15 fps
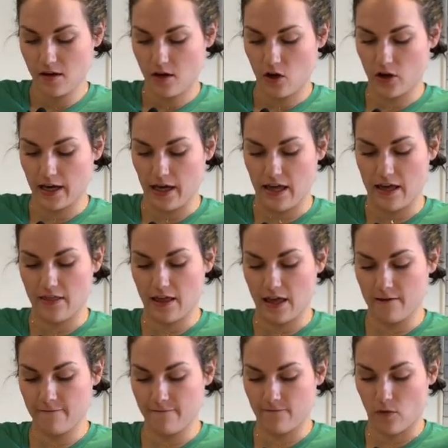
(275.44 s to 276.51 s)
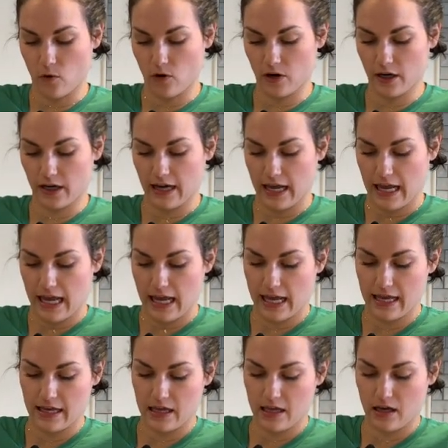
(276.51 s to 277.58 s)
Okay, and then for
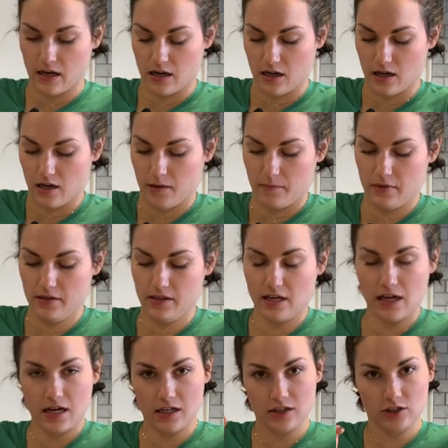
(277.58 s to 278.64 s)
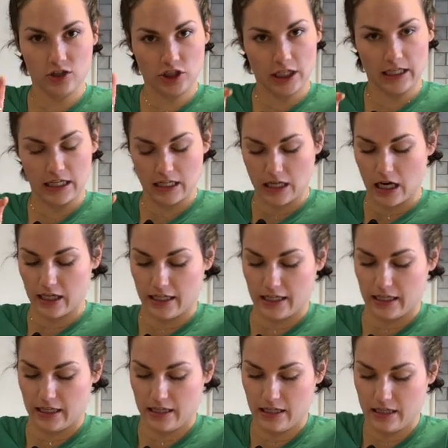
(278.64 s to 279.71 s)
a chicken
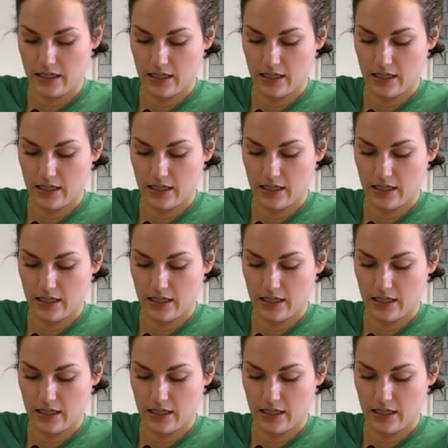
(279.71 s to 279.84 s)
nugget,